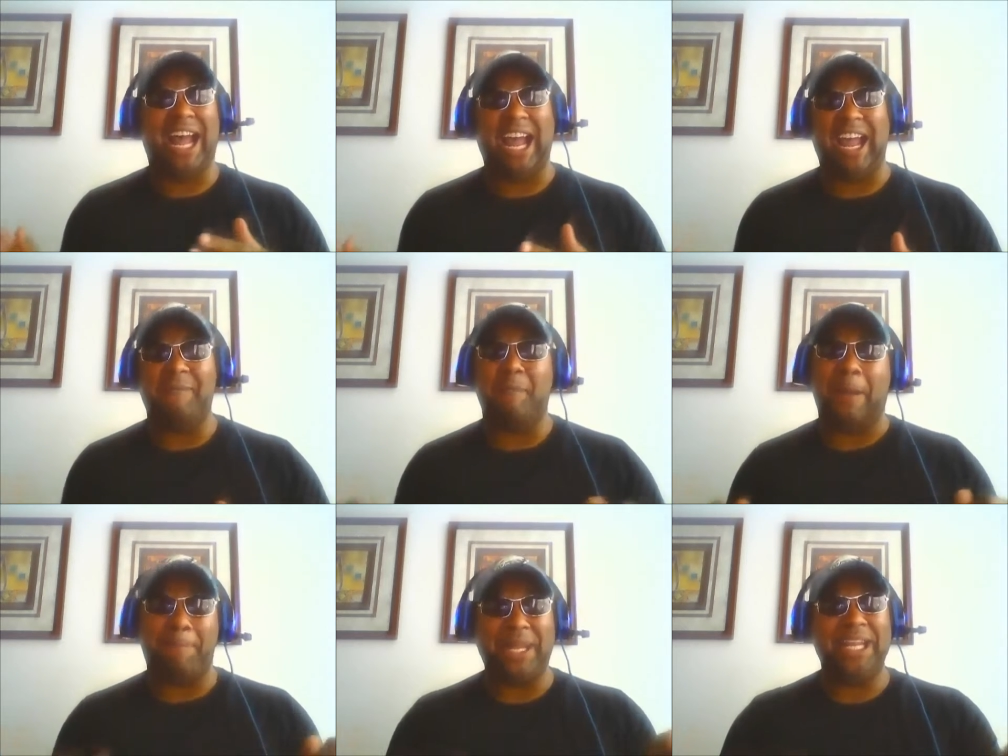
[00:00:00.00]
I have
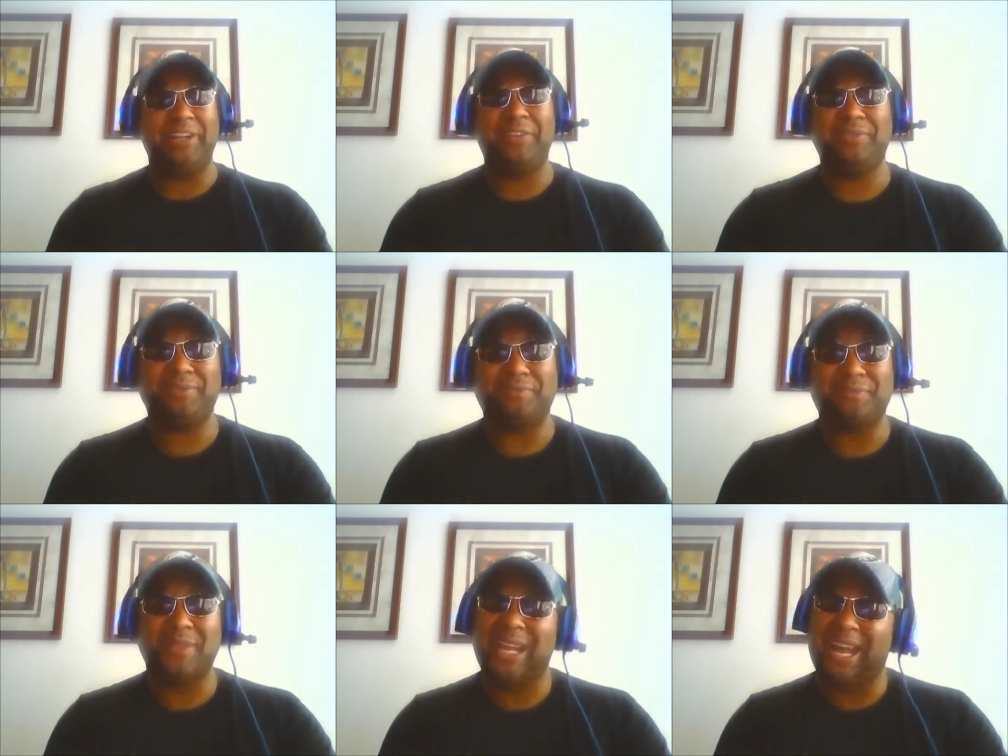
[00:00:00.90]
my beer.
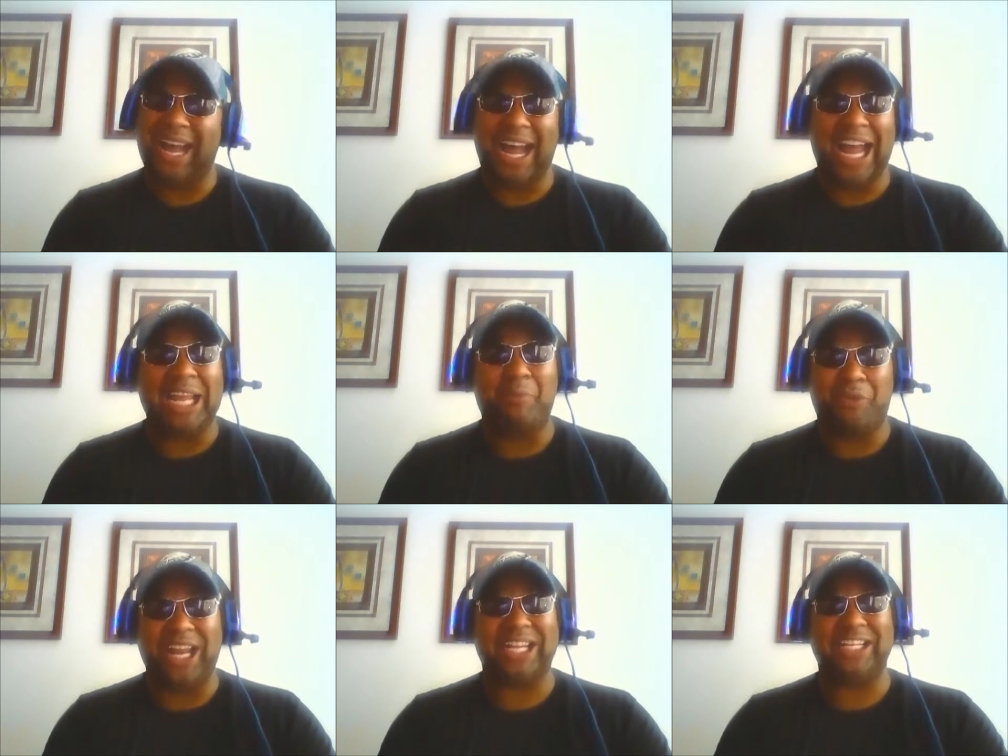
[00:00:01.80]
I am
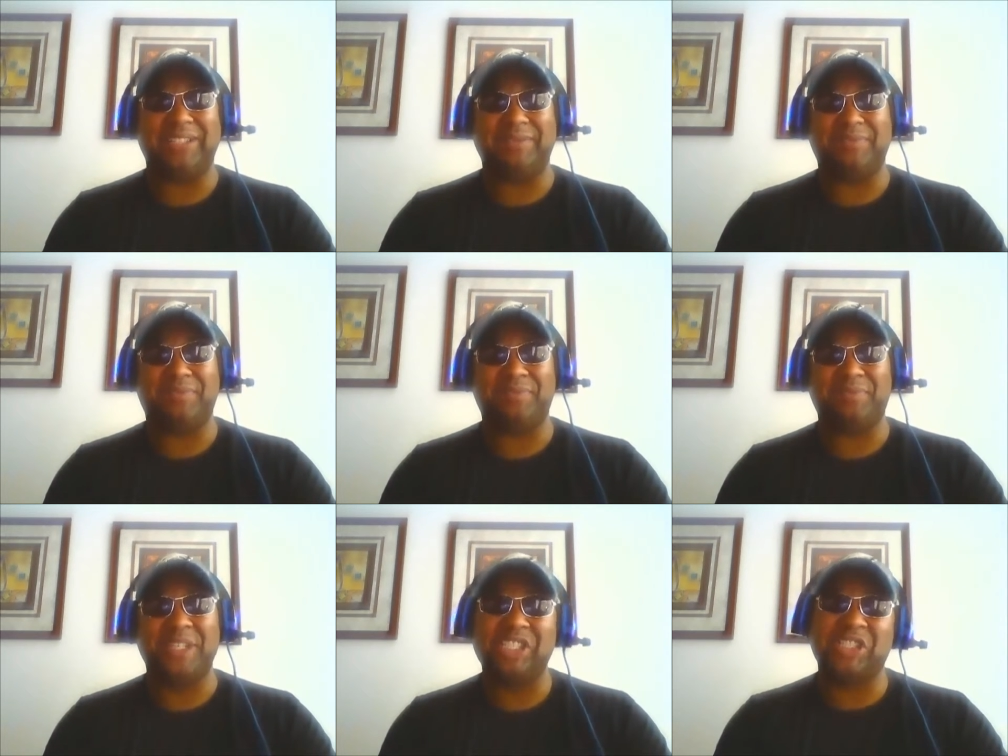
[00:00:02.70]
ready.
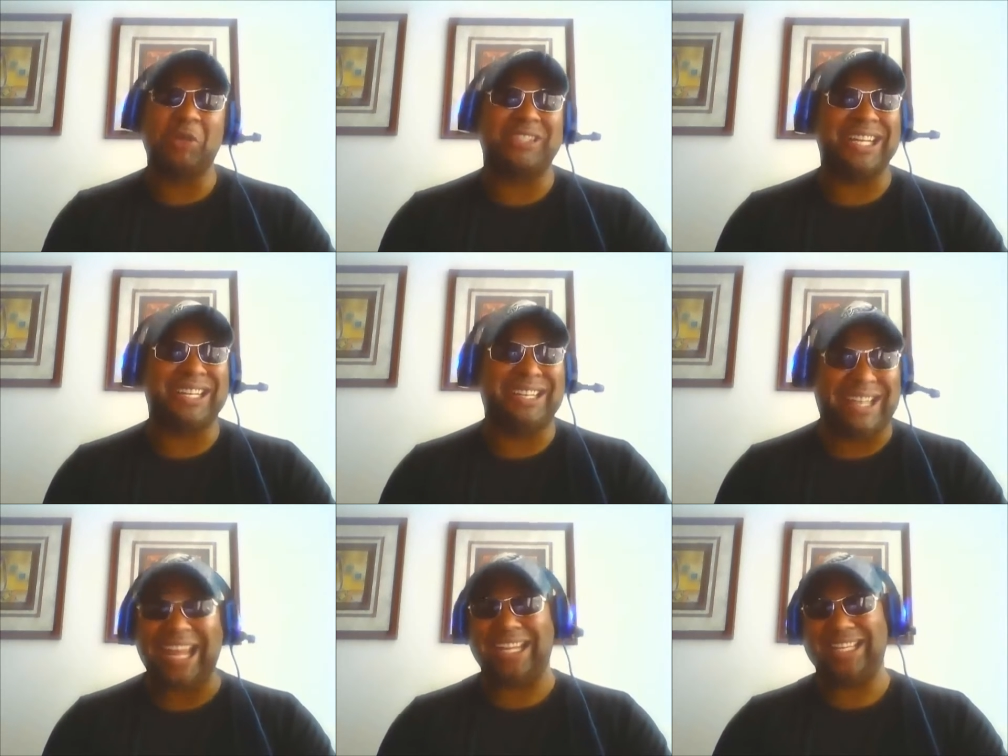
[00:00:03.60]
So
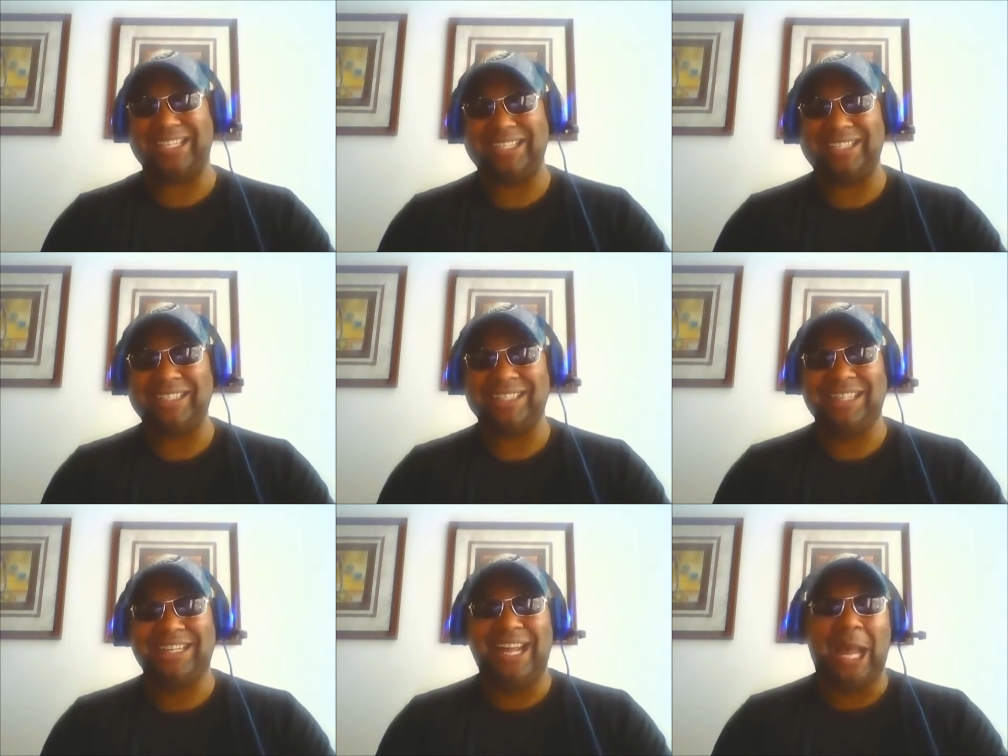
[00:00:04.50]
today,
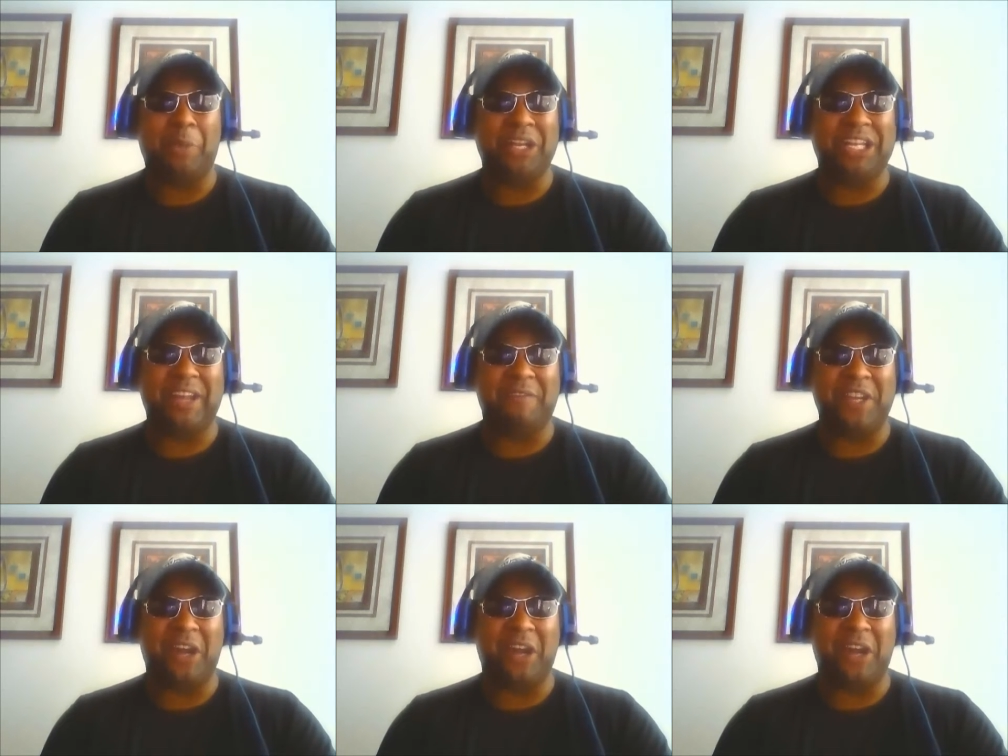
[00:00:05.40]
I'm going to give